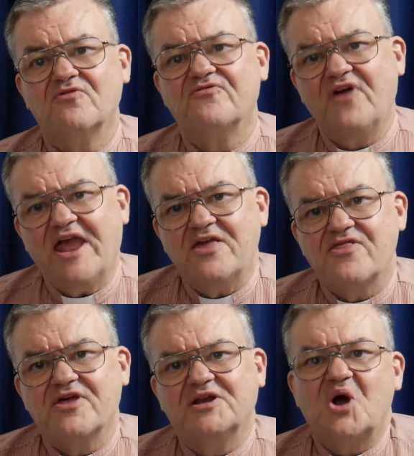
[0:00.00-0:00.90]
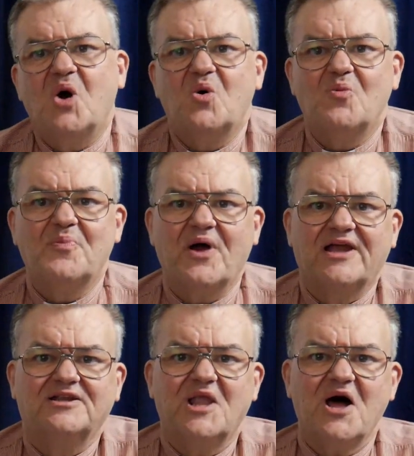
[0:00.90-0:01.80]
faith and hope
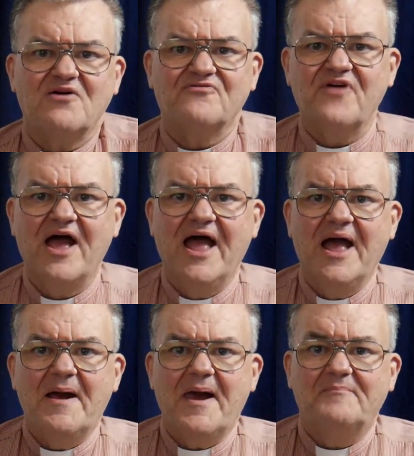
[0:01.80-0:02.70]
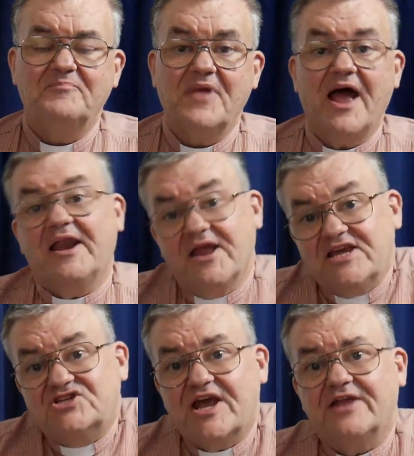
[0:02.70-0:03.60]
and love, and he
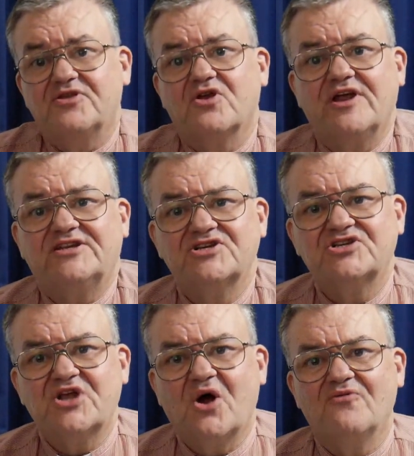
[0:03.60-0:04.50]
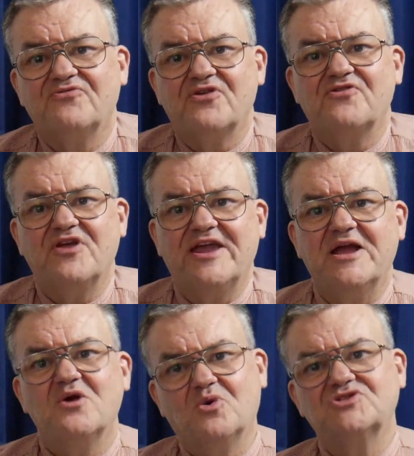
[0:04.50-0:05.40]
said the greatest of the three
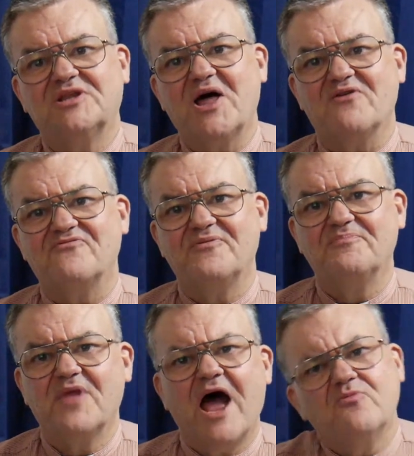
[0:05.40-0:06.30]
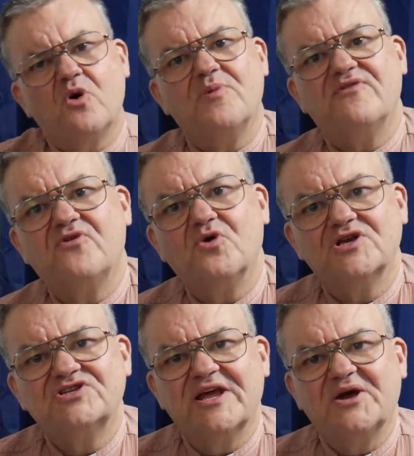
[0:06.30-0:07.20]
was love. And we'll be
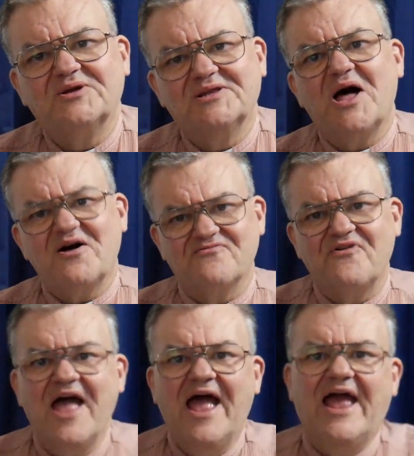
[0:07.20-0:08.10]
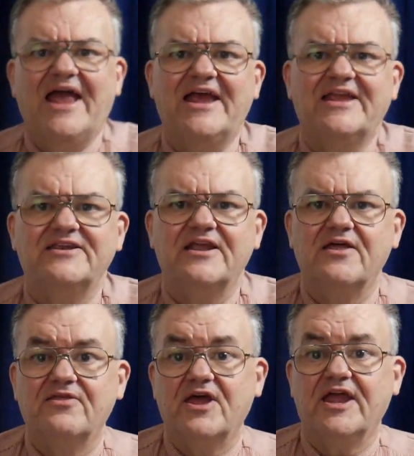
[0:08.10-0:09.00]
focusing on love in
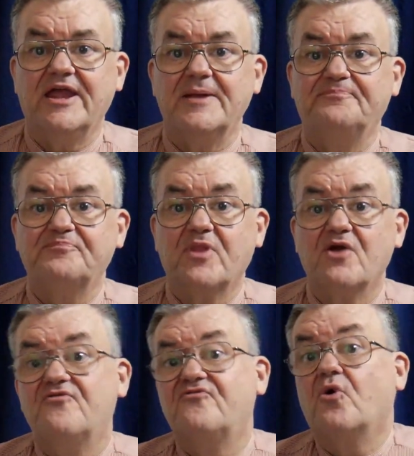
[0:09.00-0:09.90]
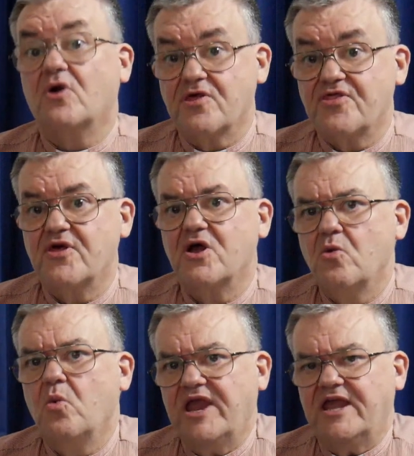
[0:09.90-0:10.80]
the fourth
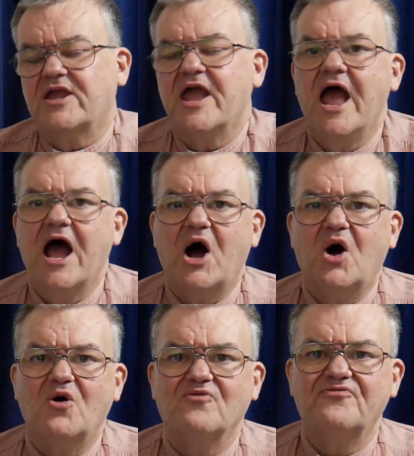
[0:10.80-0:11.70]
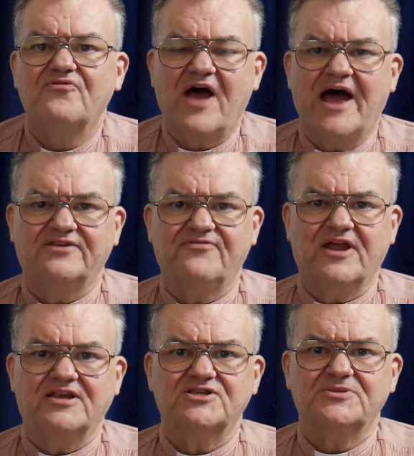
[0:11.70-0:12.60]
week of
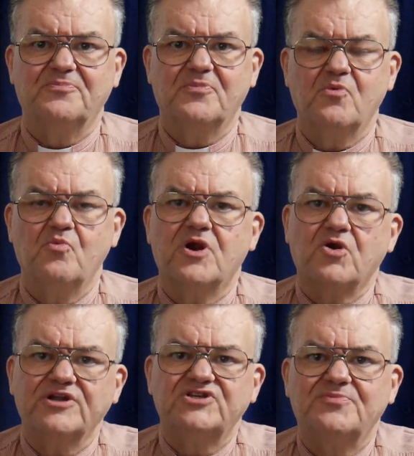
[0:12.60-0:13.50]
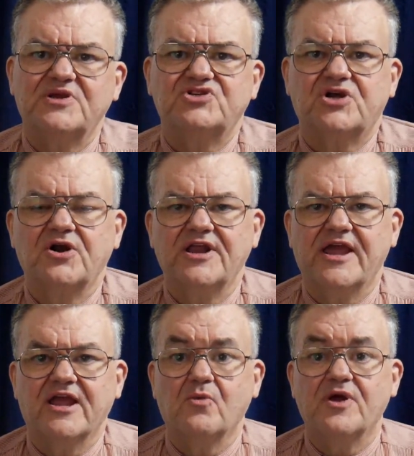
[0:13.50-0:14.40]
Advent. We're going to be
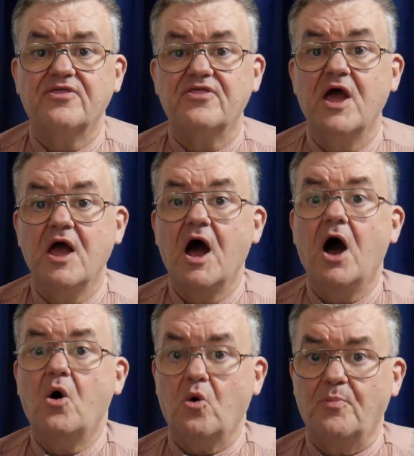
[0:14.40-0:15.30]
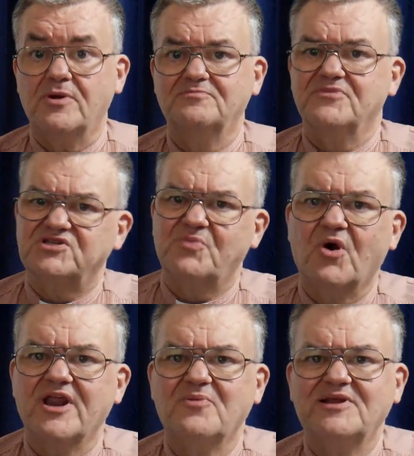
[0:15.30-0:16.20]
journeying with hope. This
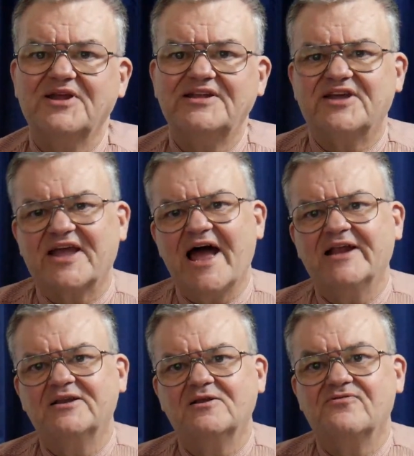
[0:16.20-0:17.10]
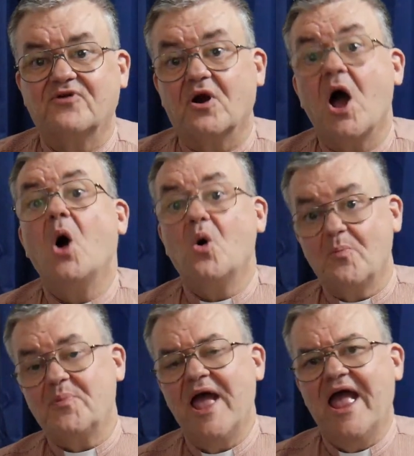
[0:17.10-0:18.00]
morning we lit a candle for
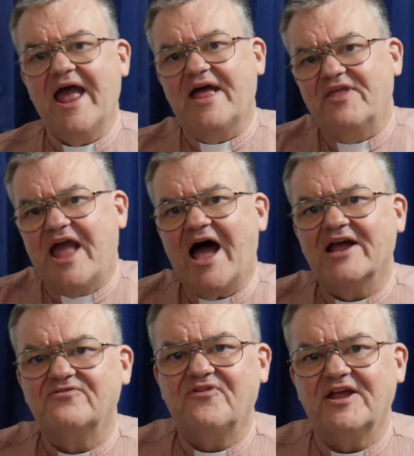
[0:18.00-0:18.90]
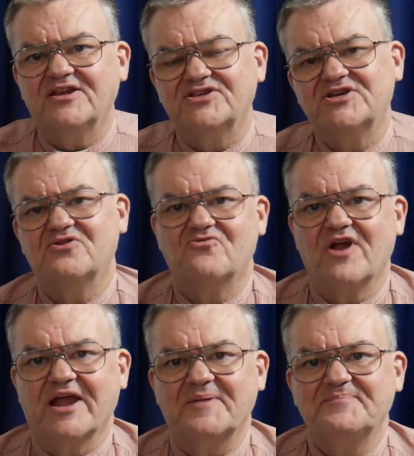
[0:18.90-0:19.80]
hope in the Advent
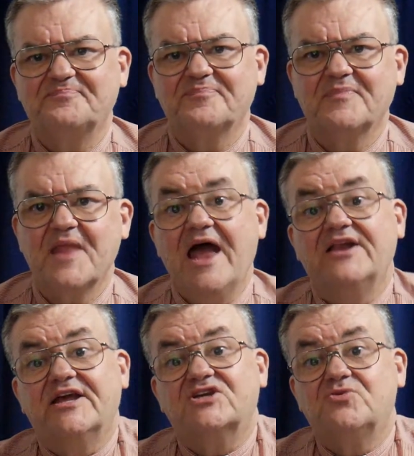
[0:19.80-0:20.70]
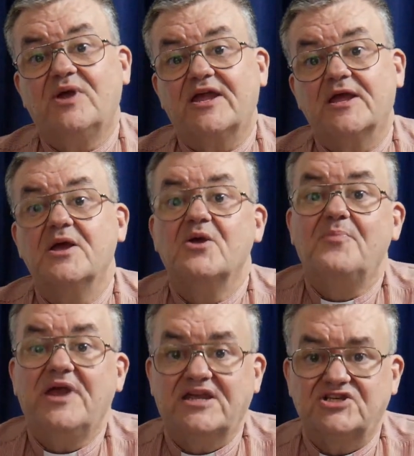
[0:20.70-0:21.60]
ring. Next week,
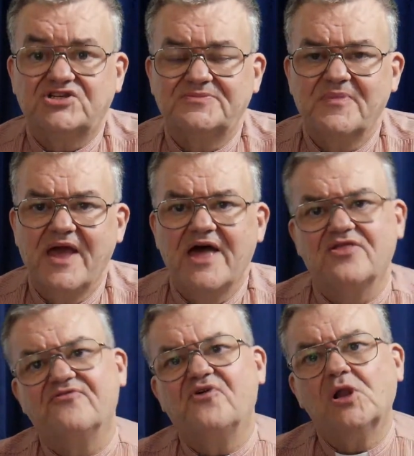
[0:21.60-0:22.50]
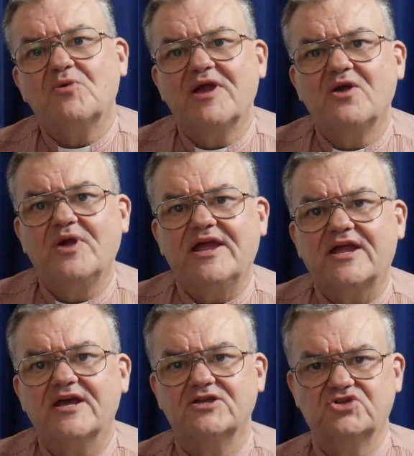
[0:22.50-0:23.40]
peace. The following
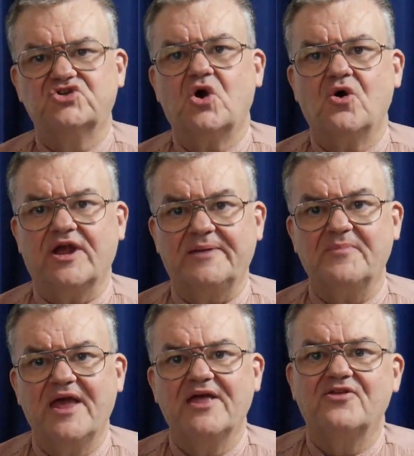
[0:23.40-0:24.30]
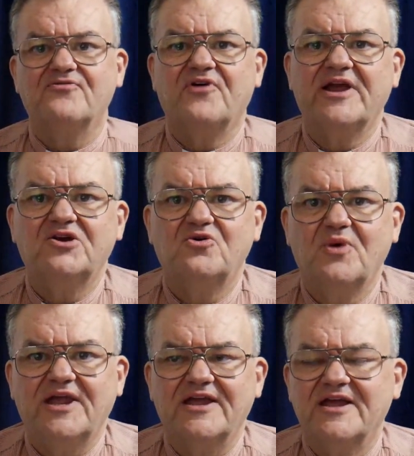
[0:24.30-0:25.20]
week, joy. The final
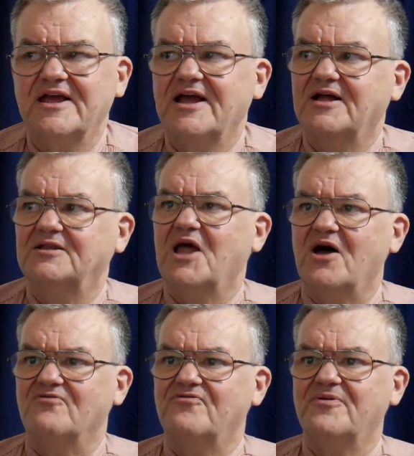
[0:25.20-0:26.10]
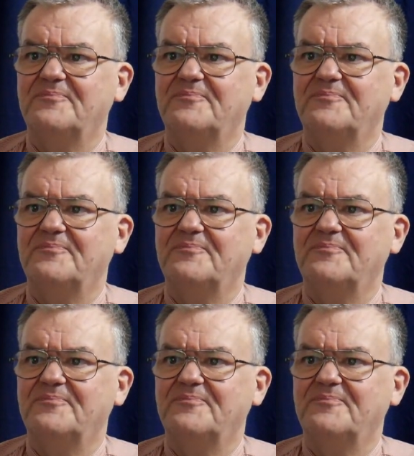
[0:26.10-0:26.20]
week, love.